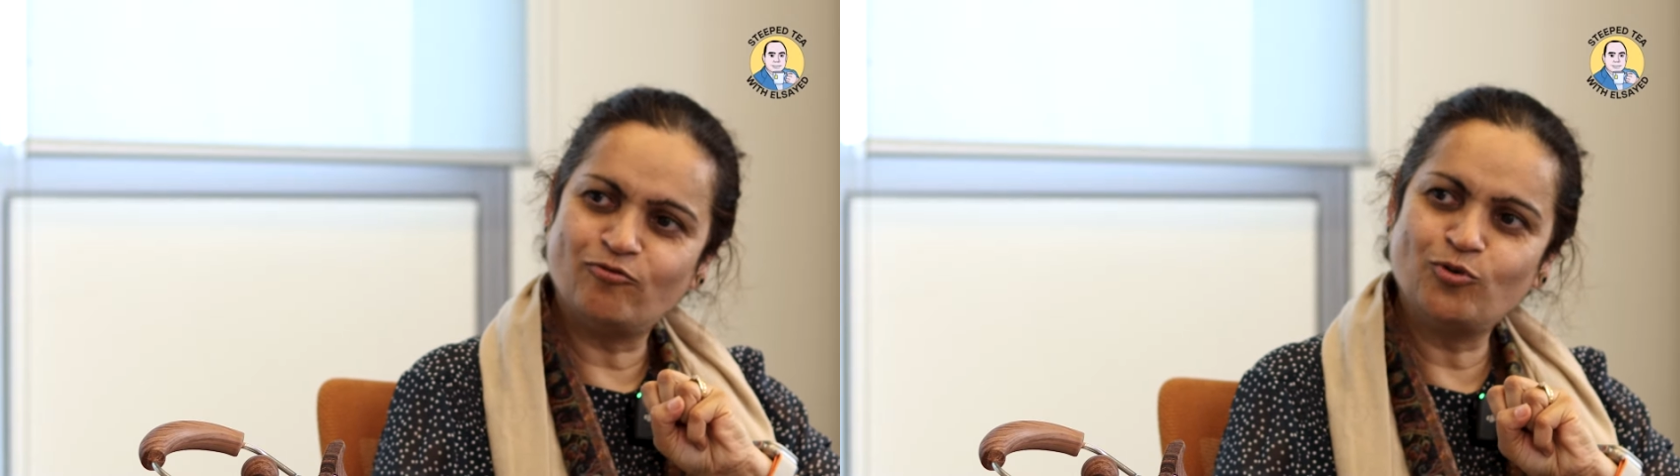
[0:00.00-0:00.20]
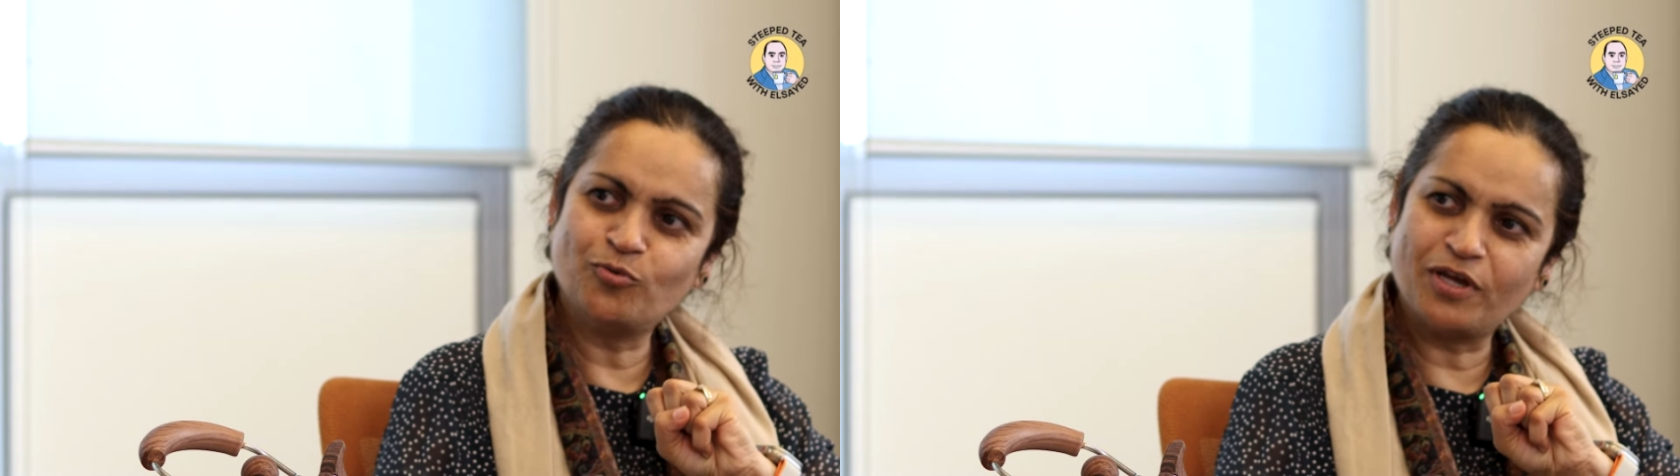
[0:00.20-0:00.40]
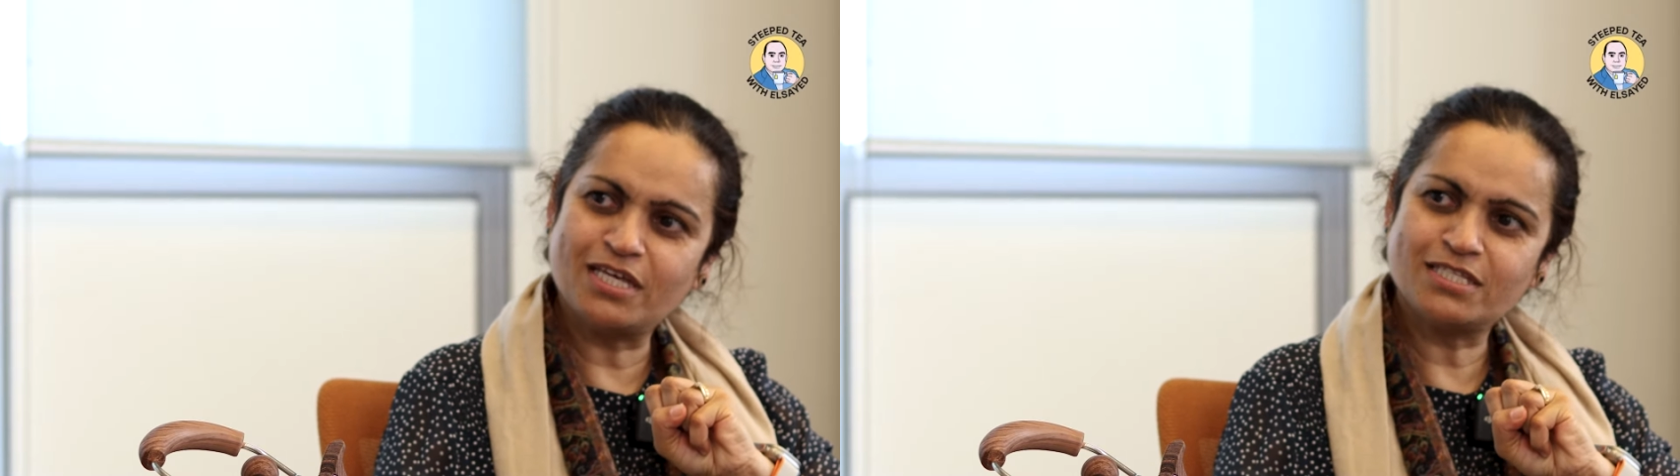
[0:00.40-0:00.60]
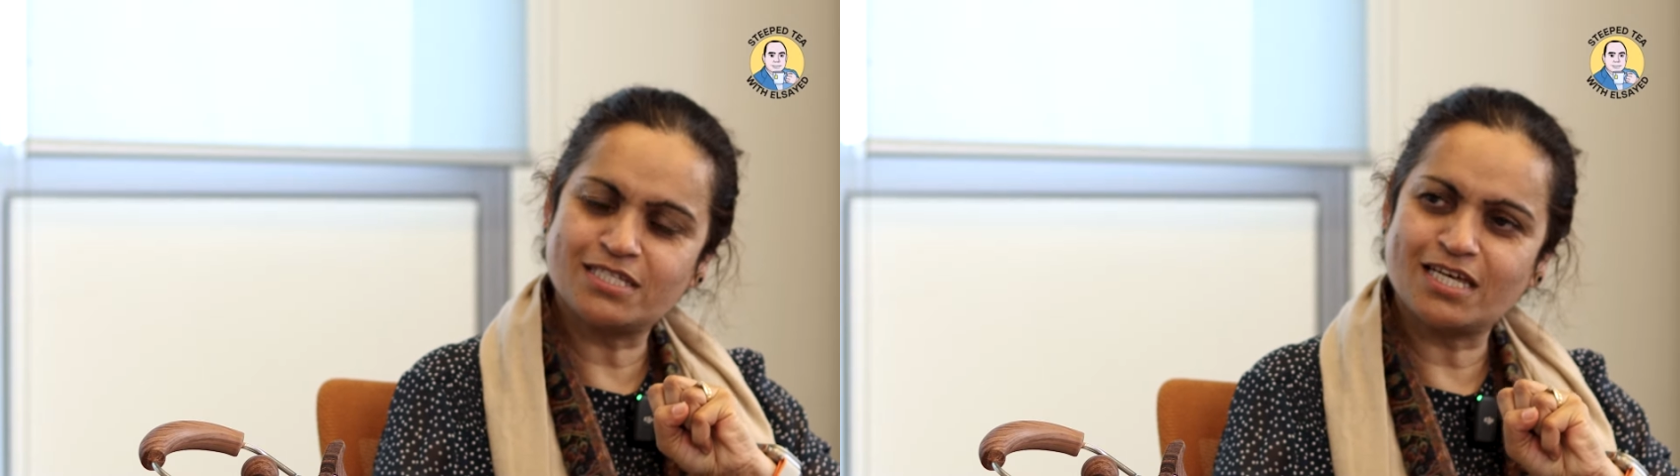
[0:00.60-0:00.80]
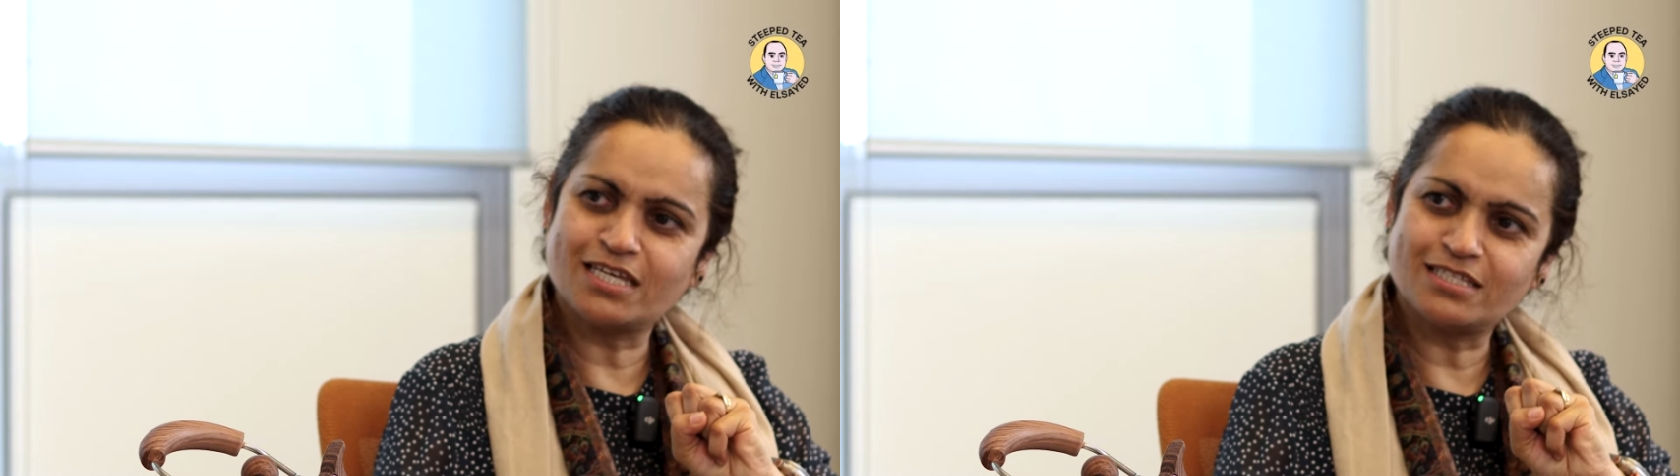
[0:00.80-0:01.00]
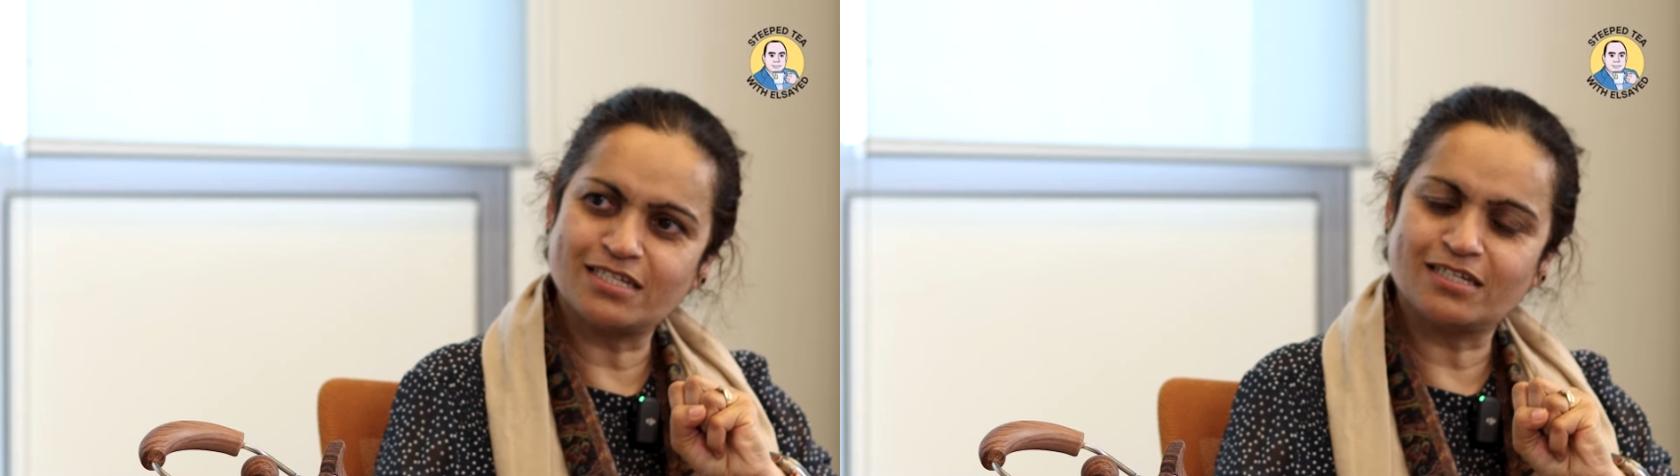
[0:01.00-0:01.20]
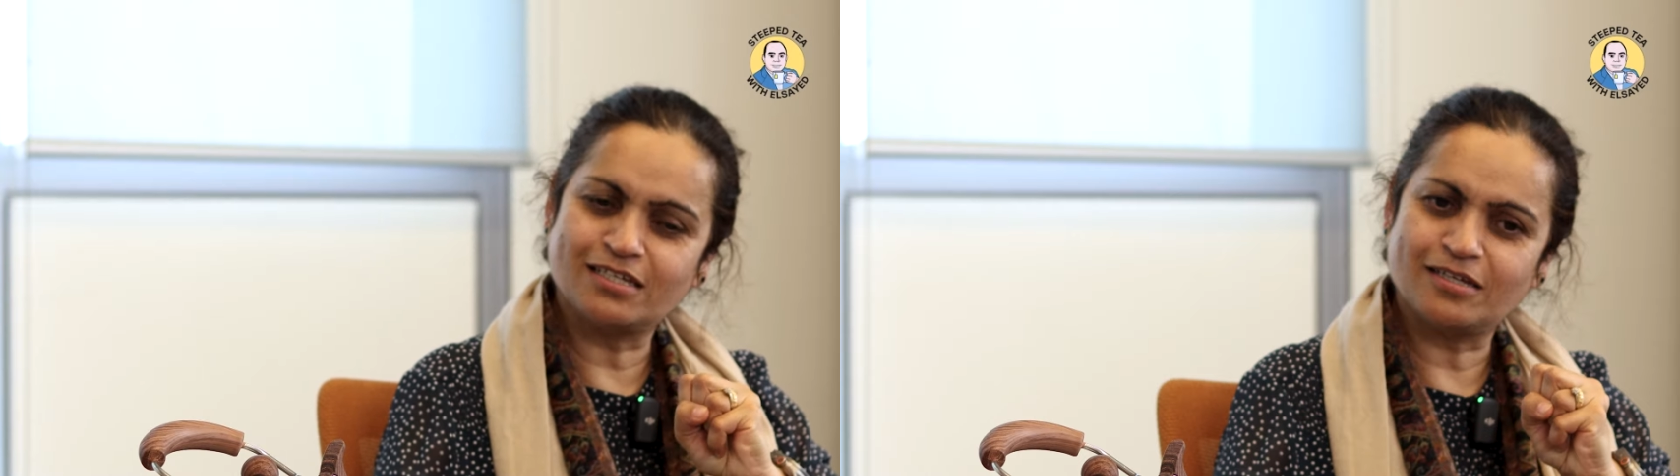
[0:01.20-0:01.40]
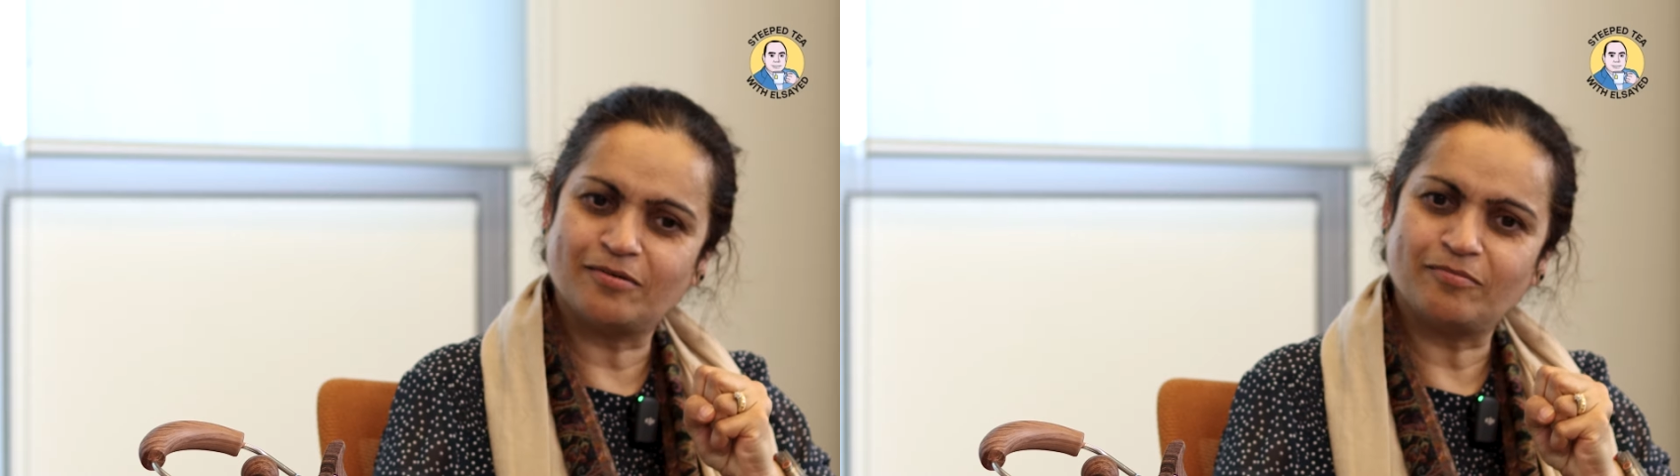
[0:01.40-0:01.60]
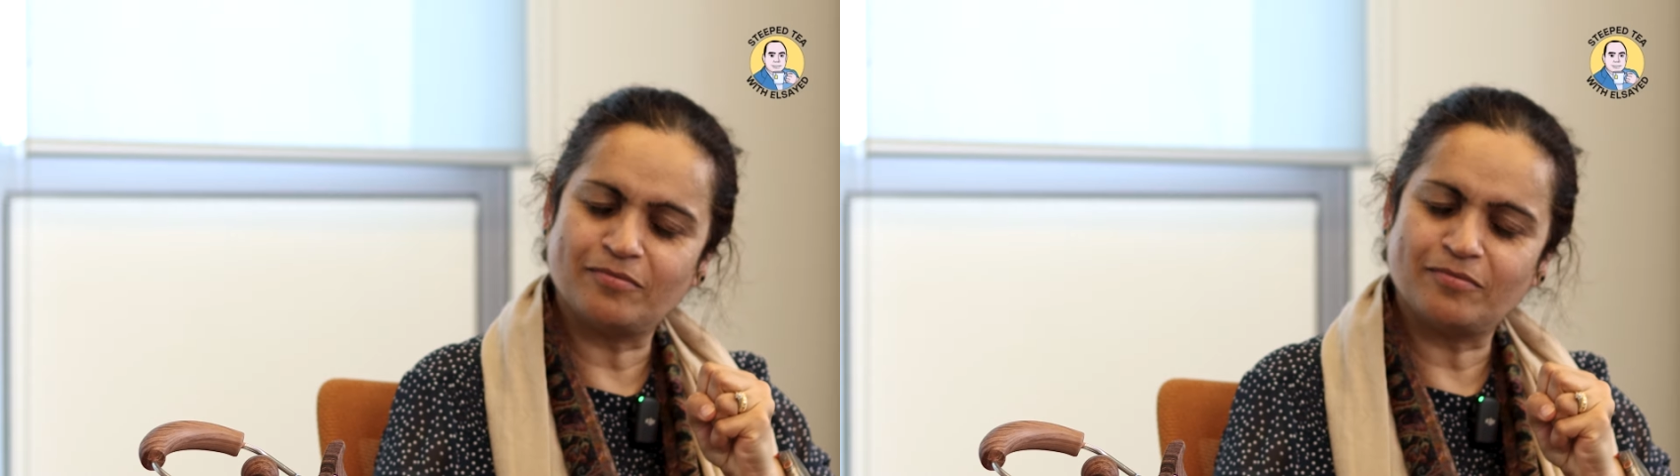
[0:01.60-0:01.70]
food waste as a